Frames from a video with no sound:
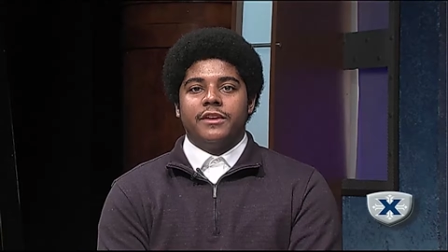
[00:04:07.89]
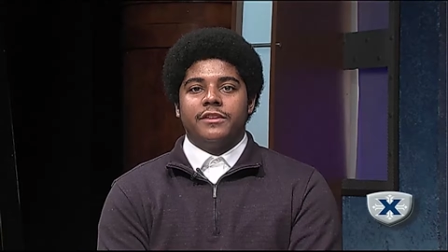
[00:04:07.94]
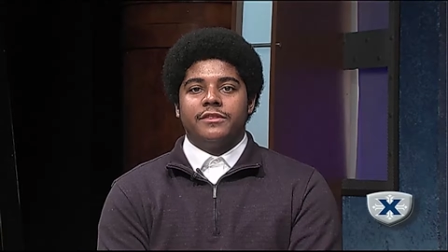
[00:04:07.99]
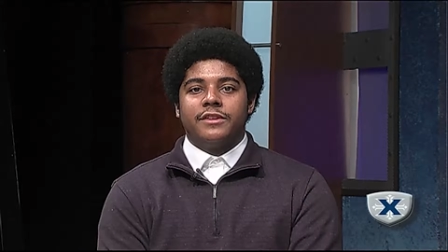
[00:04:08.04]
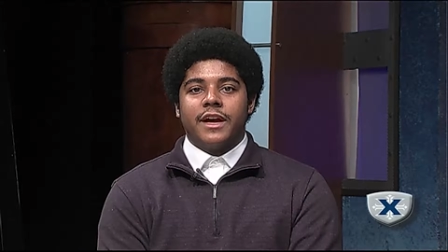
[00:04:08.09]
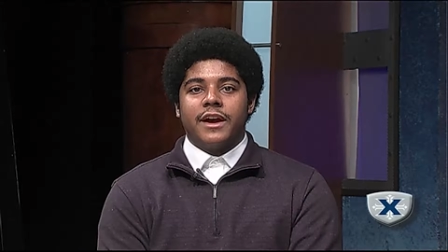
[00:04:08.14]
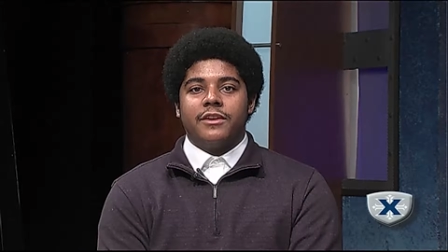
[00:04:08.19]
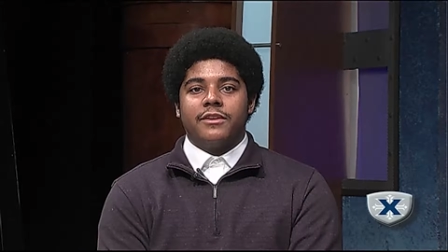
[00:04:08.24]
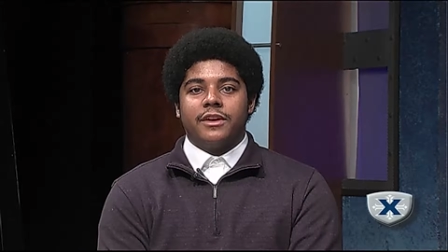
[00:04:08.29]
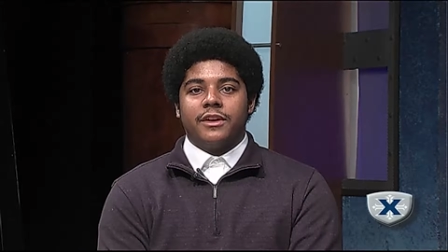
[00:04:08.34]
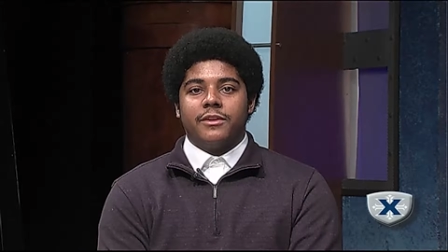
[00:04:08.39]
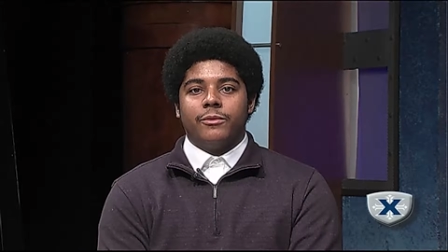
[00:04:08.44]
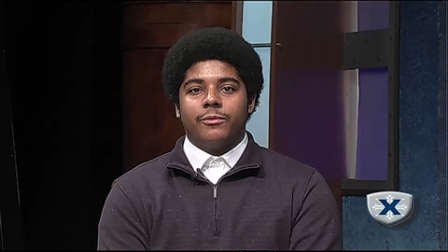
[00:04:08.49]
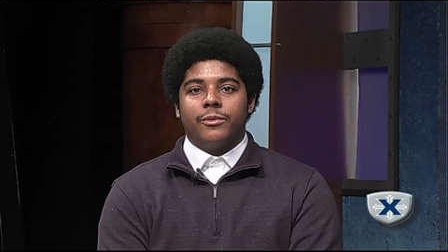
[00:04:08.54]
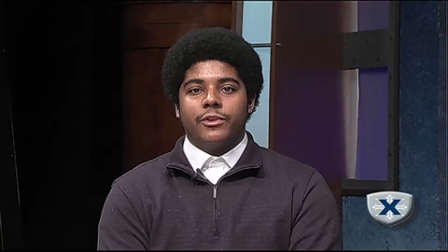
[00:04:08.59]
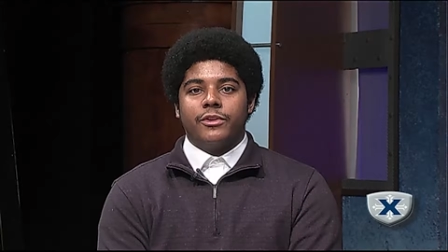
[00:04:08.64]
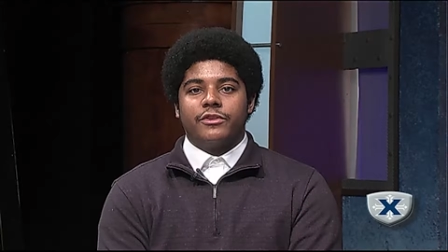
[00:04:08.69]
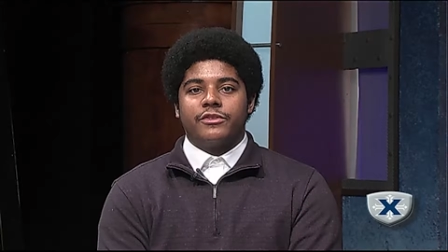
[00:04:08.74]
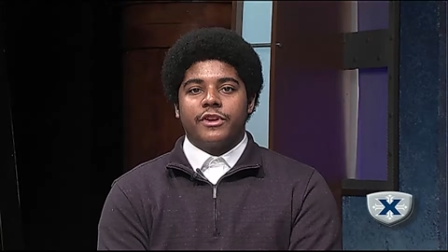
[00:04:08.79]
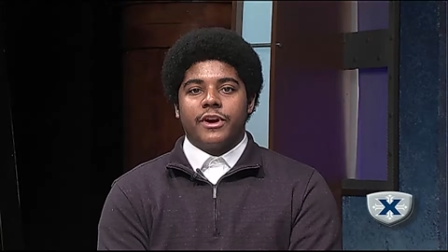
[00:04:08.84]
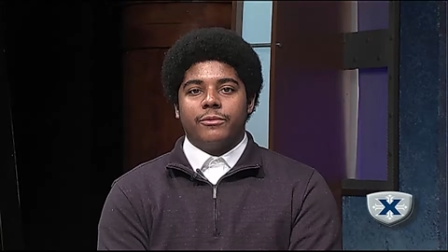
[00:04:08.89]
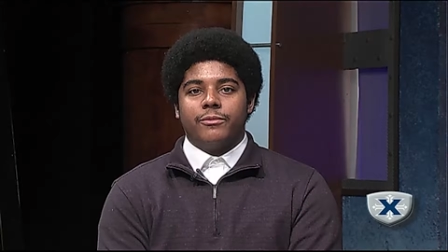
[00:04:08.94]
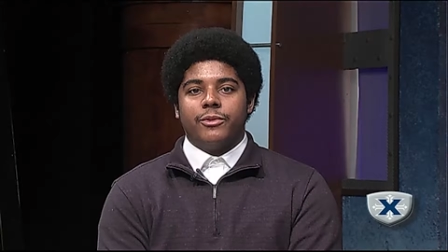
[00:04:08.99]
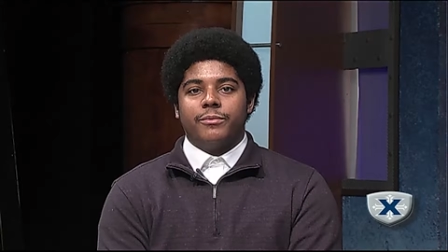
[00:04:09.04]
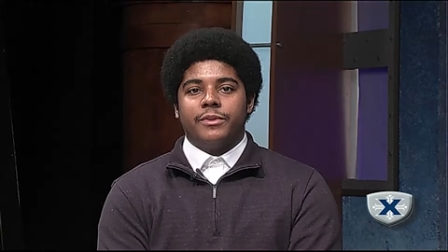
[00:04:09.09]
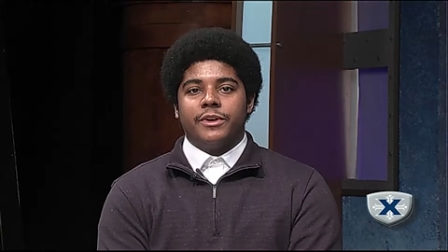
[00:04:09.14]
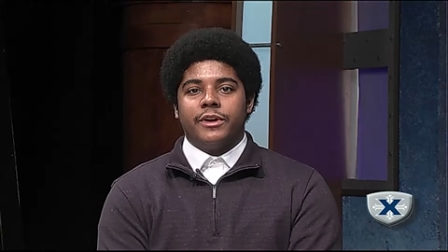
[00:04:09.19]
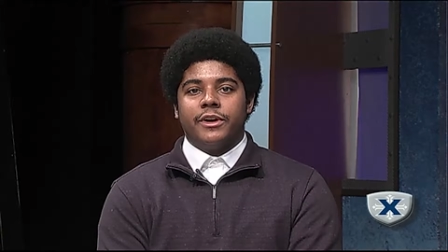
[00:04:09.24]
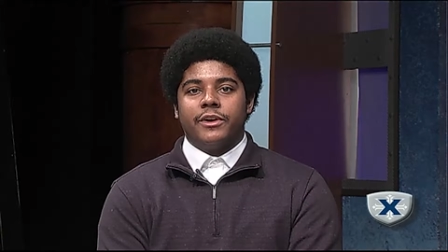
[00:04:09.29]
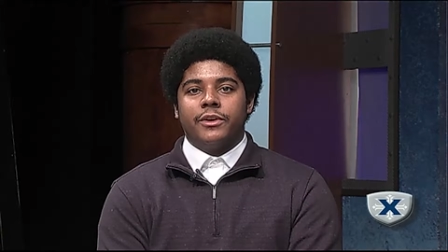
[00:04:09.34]
Saturday, a workshop
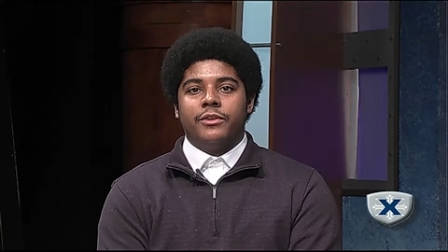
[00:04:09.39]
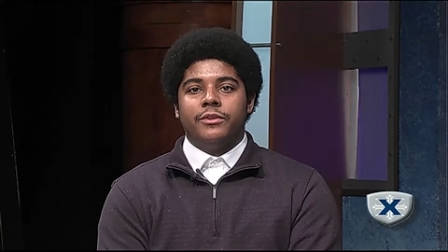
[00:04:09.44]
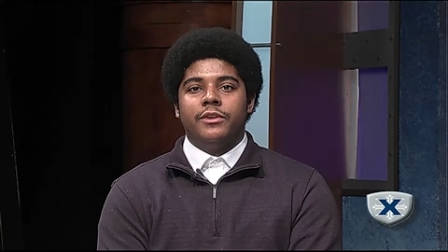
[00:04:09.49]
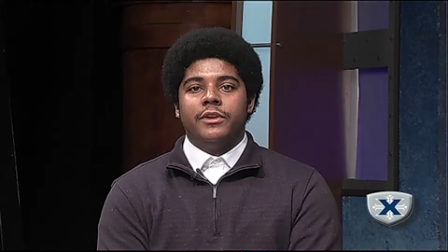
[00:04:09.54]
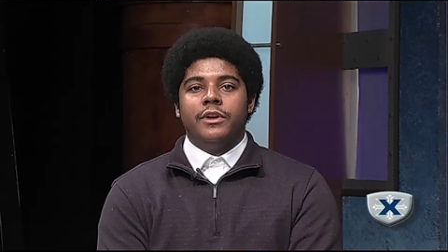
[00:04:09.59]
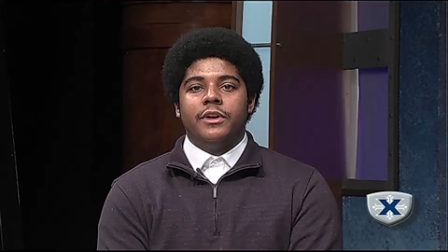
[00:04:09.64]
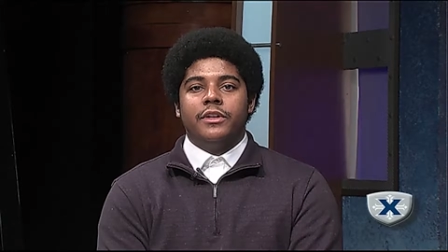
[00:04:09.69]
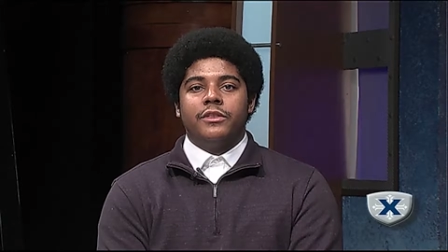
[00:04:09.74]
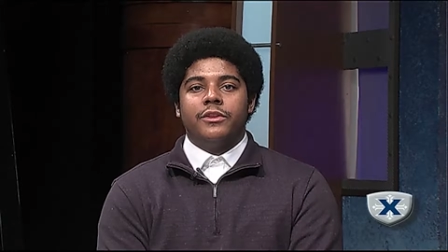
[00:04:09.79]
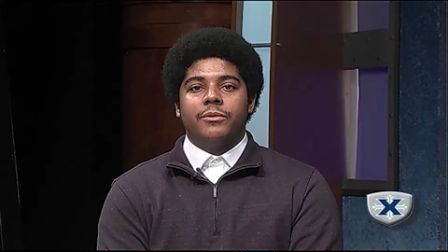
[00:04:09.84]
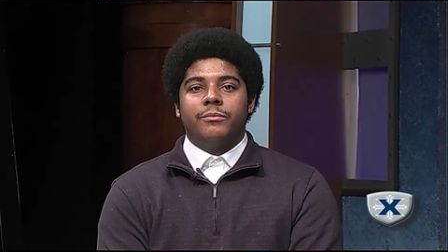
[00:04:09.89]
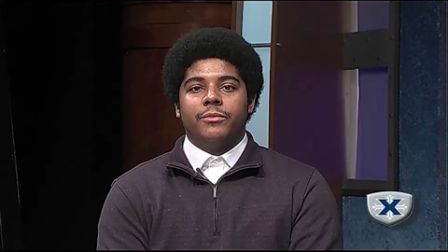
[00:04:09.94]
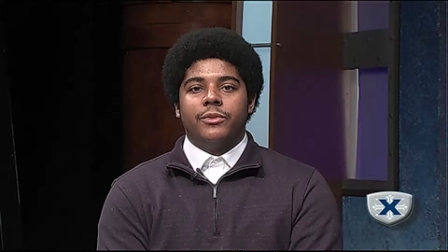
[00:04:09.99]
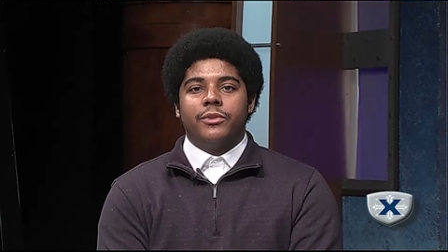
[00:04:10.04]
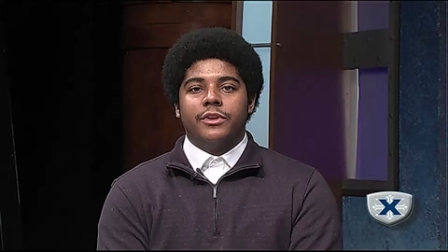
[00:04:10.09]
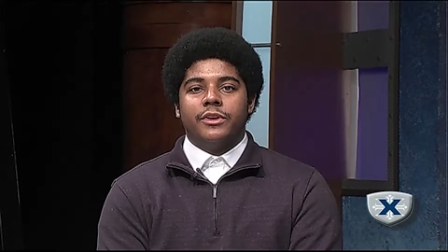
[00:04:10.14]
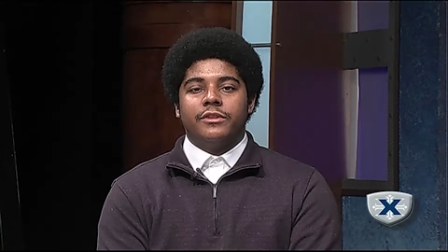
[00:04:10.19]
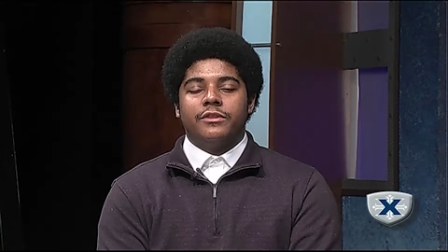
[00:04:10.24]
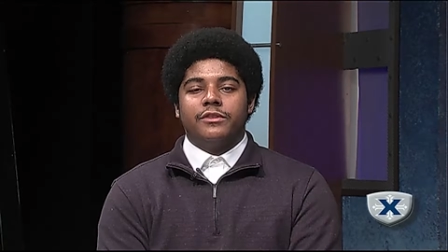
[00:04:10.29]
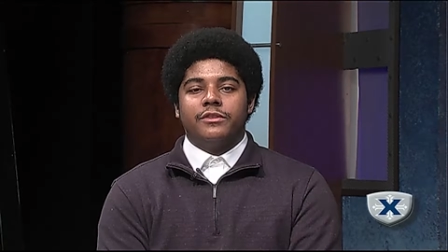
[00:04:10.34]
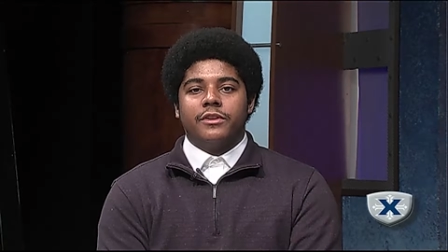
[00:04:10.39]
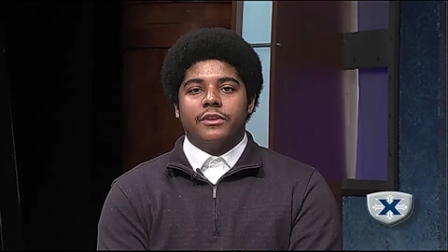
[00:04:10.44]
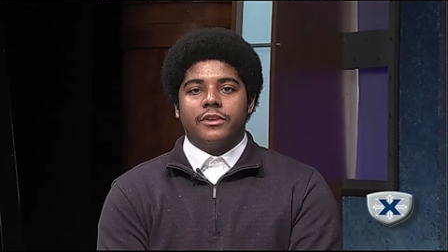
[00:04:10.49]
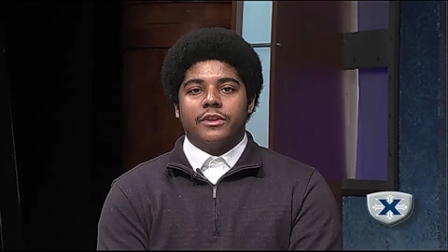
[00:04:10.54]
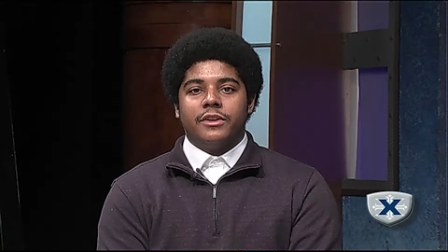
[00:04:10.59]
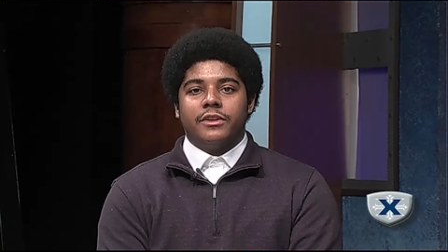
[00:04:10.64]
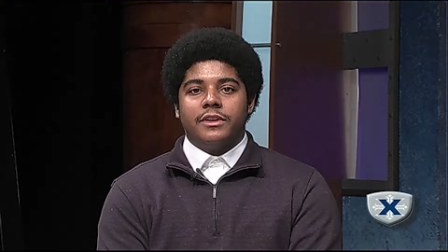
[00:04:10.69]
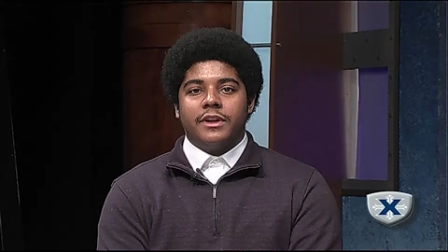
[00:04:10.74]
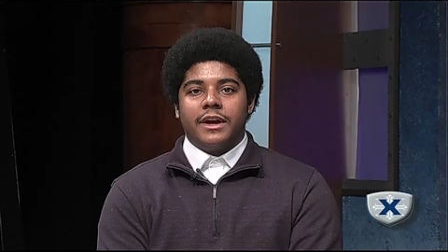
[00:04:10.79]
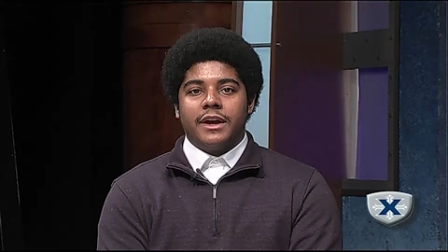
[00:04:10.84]
will be held the morning
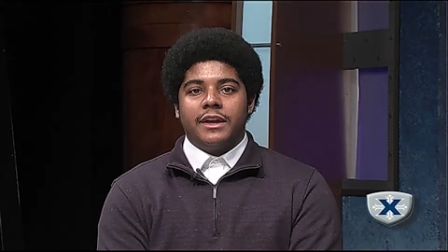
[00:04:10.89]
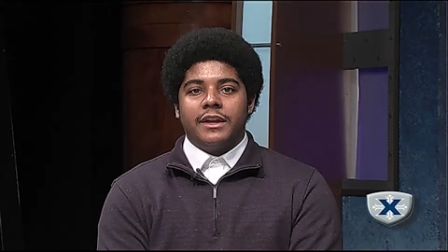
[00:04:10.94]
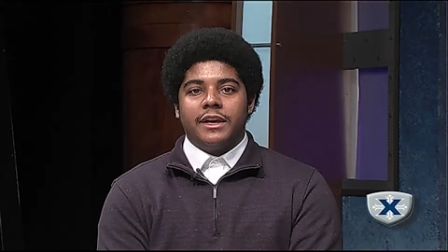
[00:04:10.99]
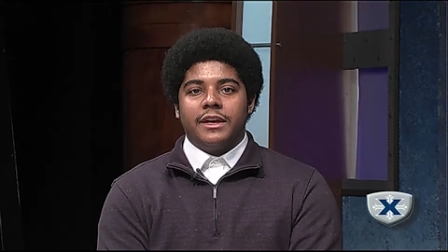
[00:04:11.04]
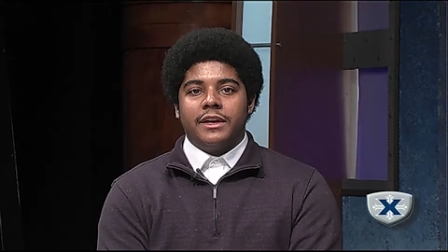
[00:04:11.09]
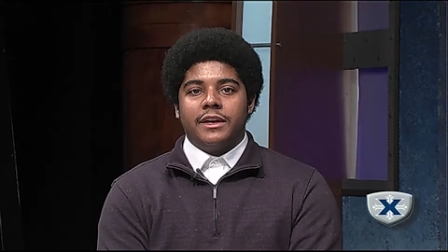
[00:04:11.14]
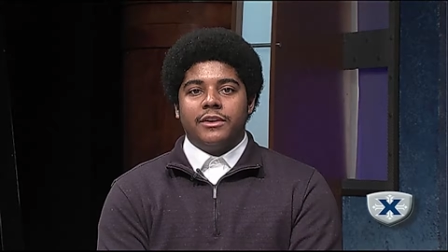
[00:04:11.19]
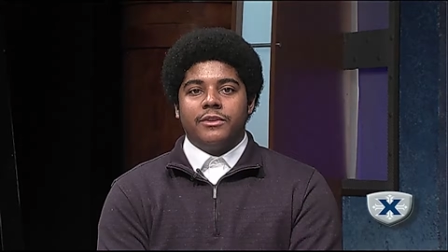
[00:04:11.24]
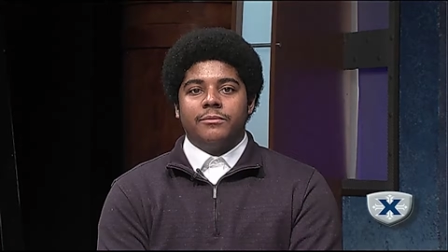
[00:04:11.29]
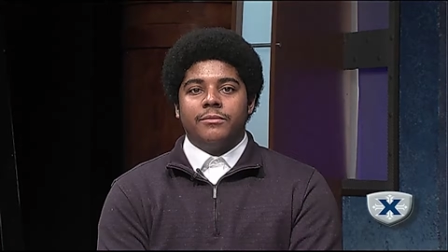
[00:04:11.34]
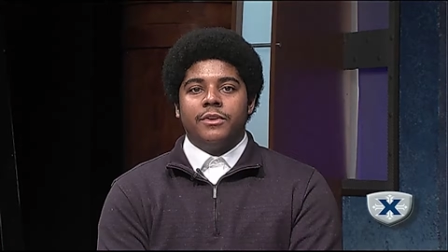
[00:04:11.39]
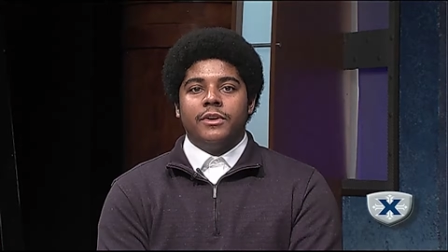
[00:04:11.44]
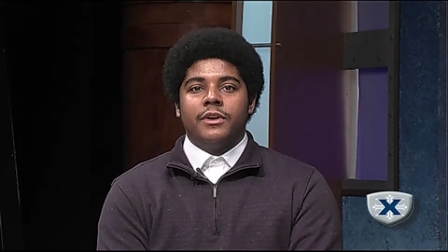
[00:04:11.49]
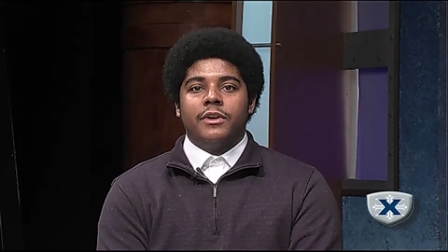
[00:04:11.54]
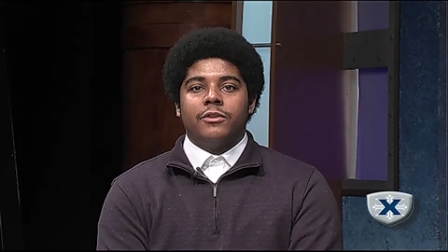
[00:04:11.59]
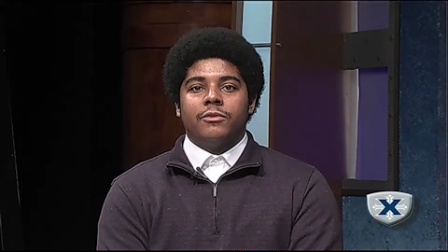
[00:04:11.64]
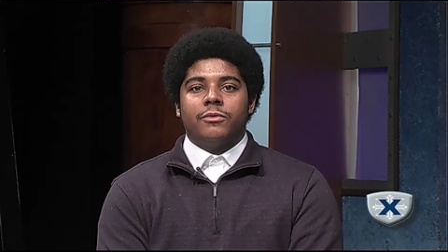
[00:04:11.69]
starting 9 a.m.